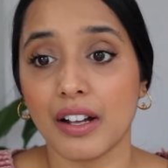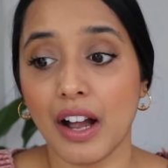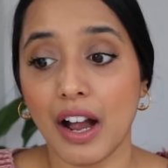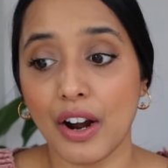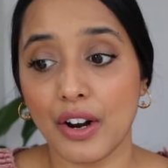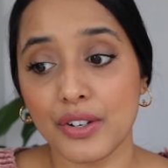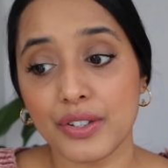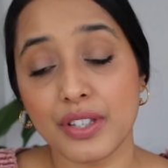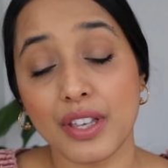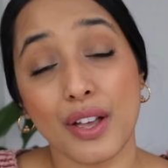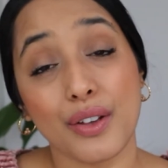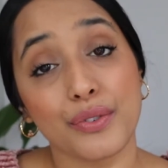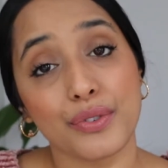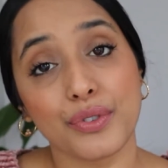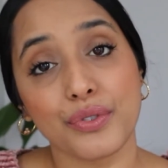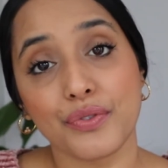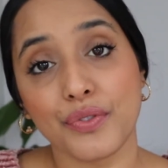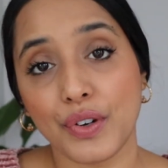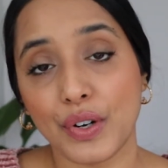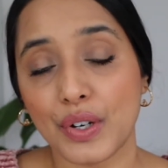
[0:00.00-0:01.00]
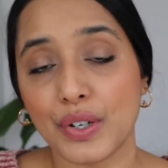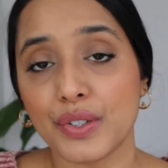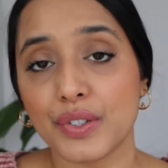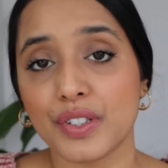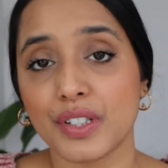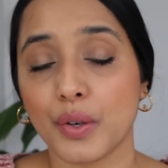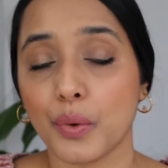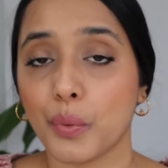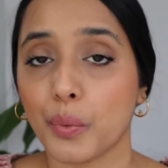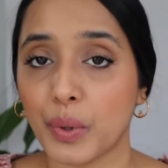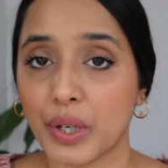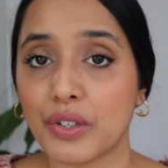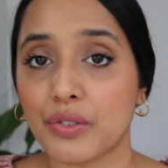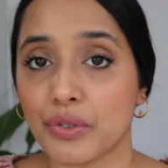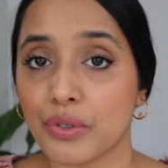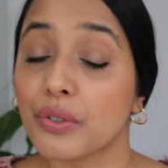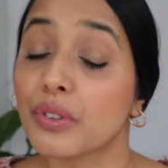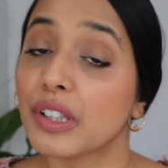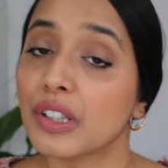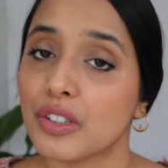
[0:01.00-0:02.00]
ourselves first, we
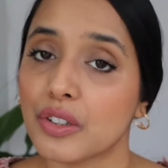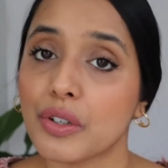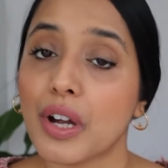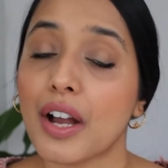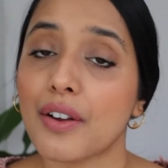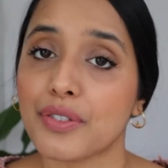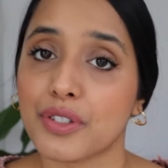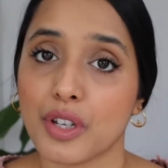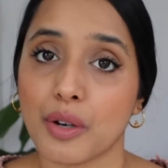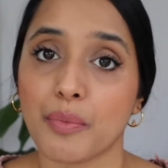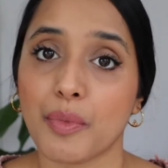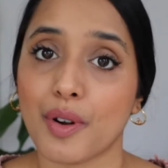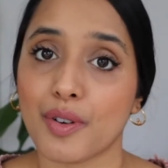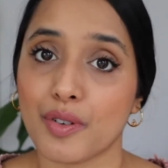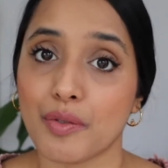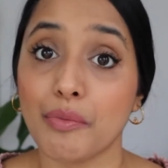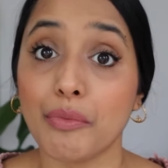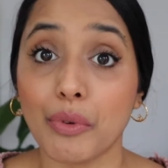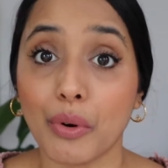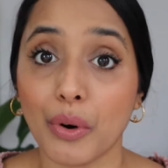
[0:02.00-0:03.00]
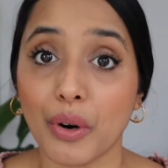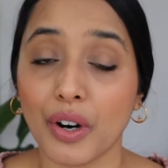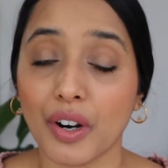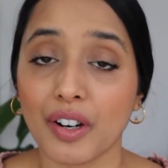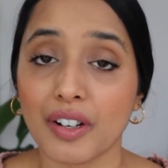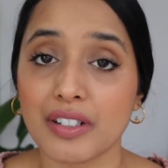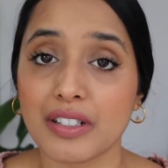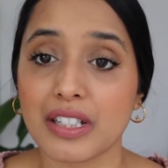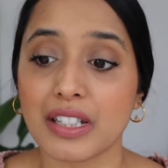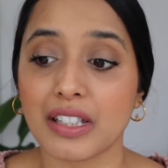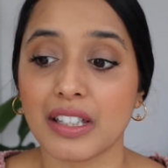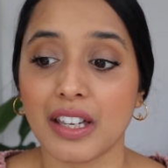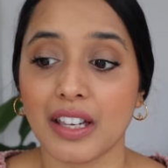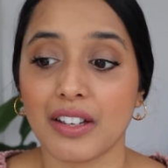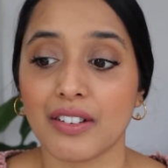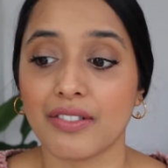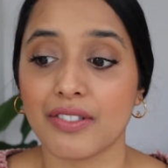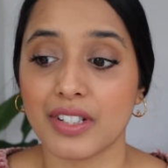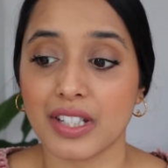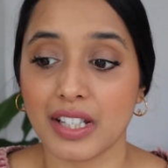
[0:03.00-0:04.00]
truly do have so much more to
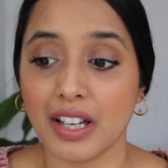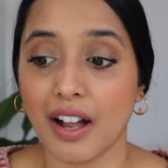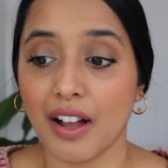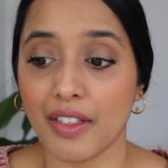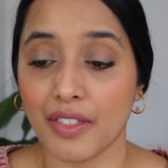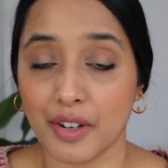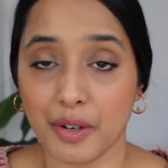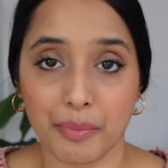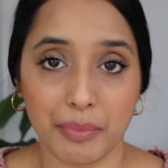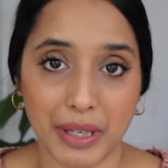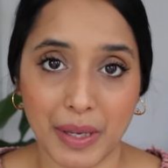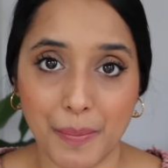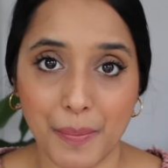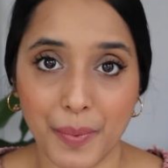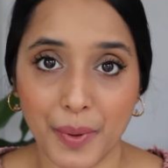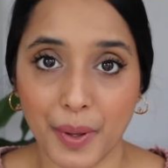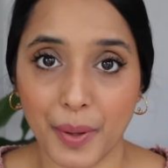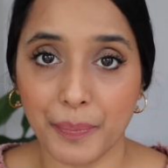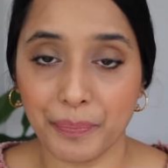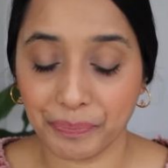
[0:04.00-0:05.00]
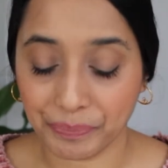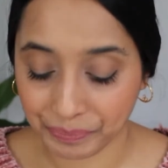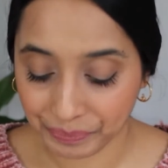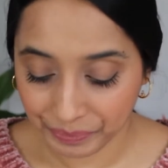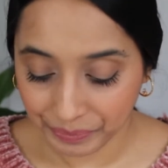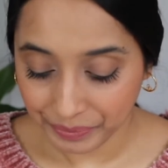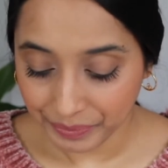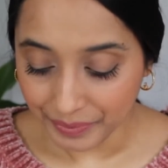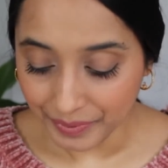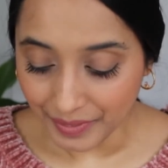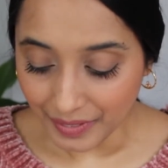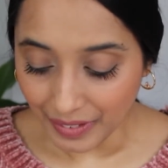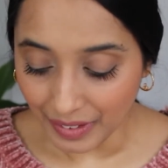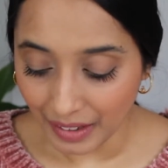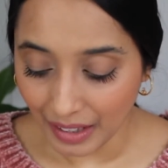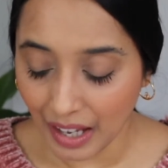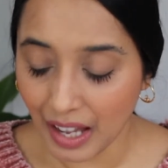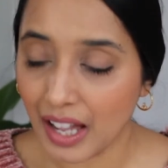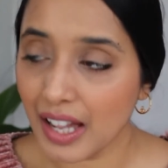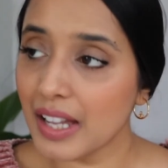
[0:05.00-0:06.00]
give to other people.
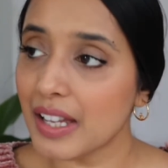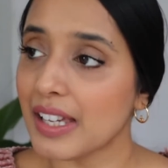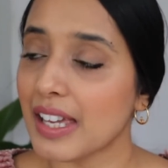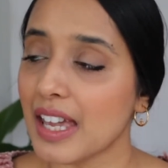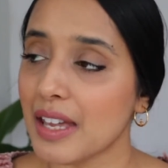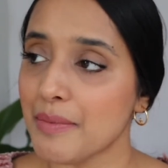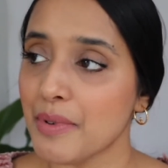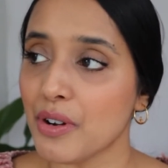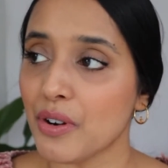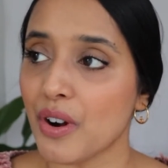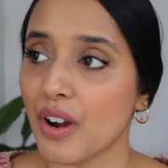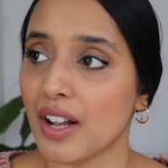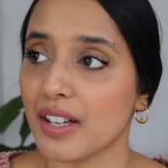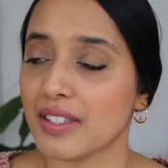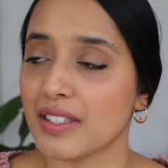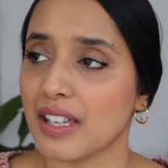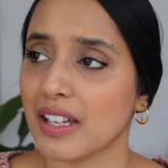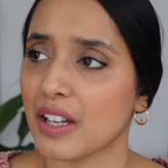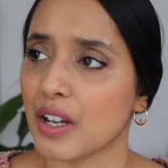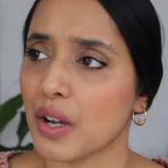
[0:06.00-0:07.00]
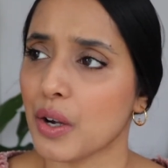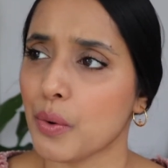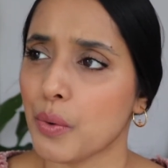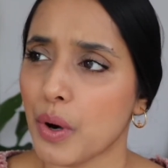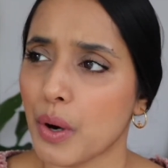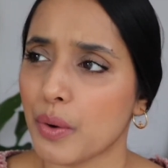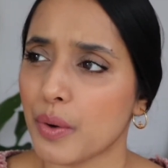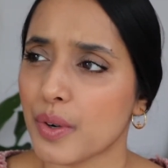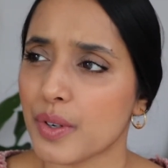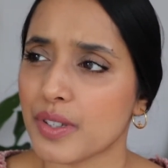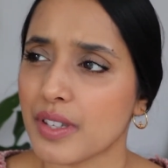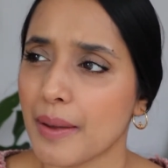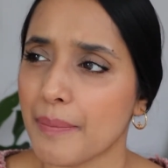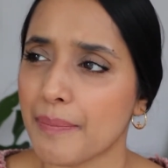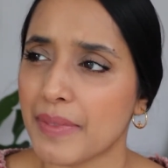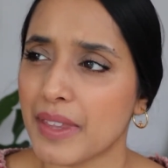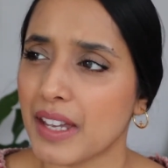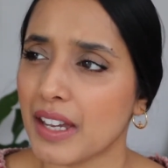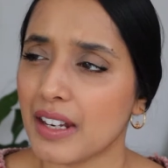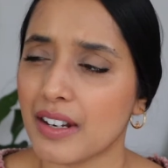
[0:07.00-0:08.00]
I came across like a quote or
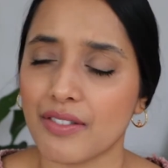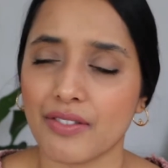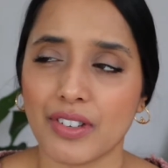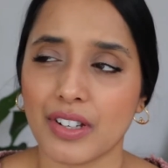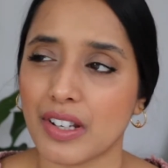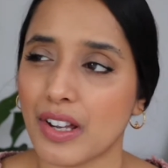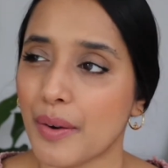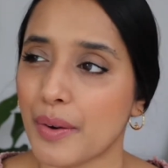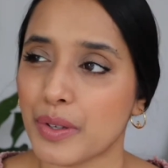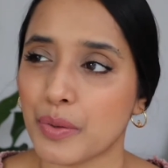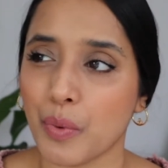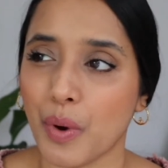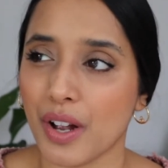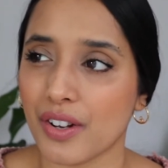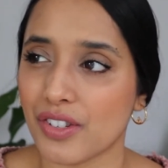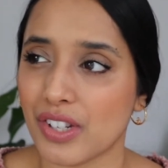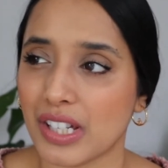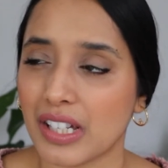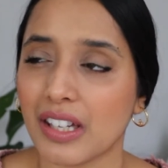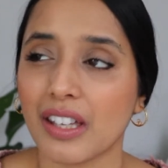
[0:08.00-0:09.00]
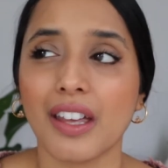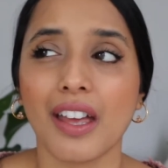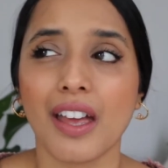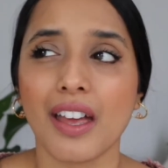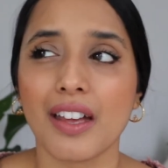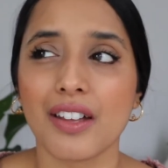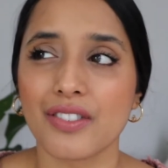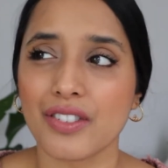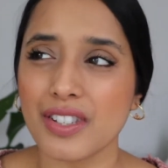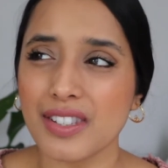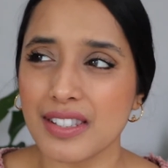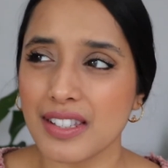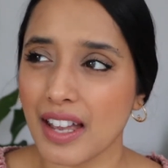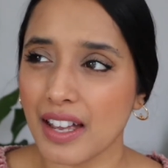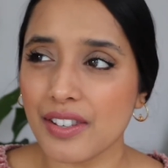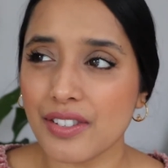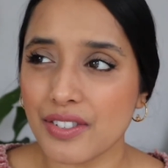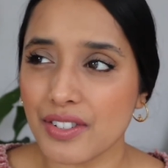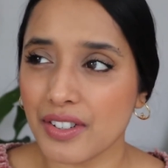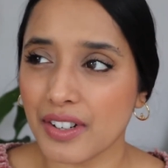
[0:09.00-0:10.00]
something in a video I was watching just
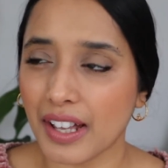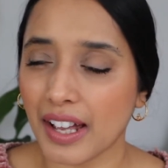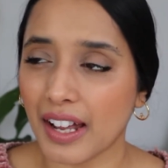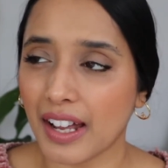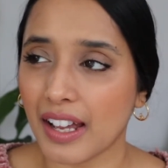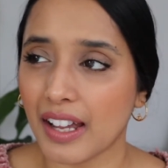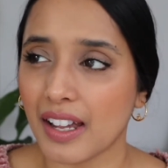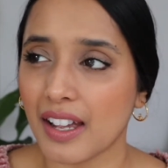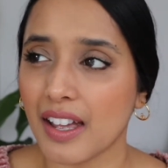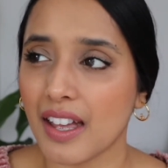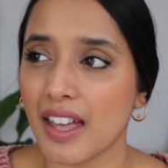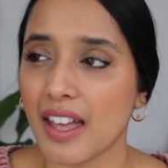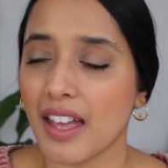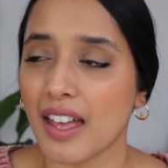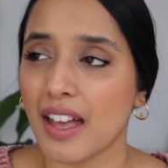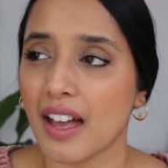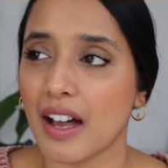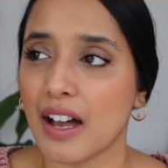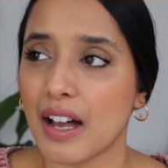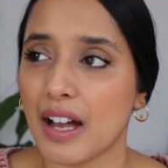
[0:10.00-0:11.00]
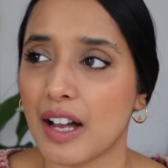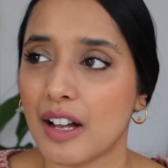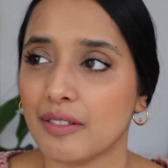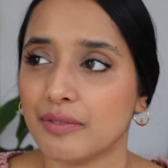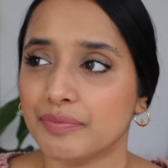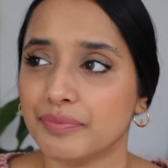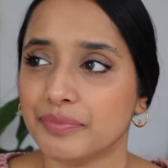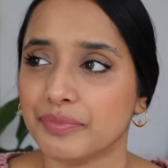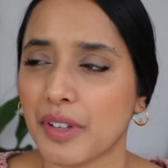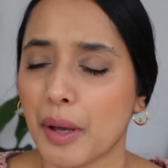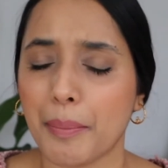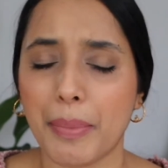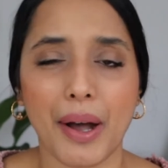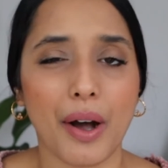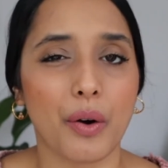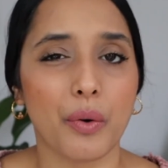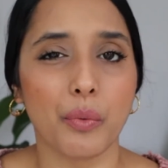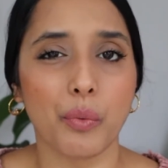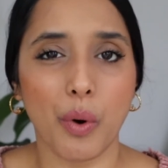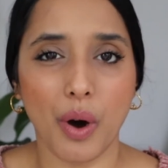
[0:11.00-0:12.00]
yesterday, um,
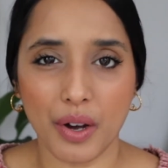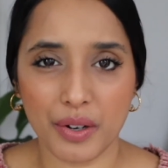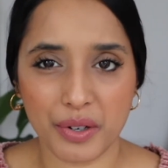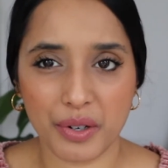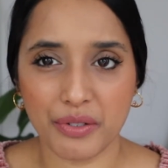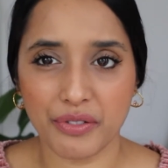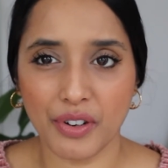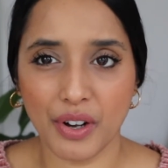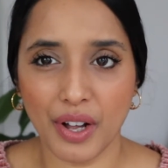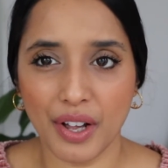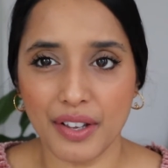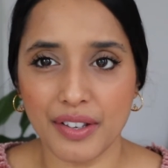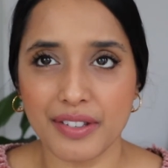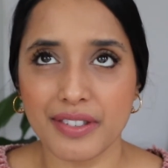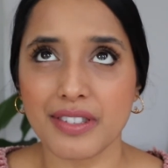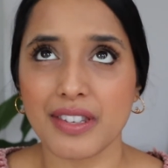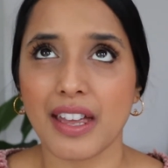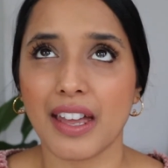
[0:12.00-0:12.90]
about waterfalls.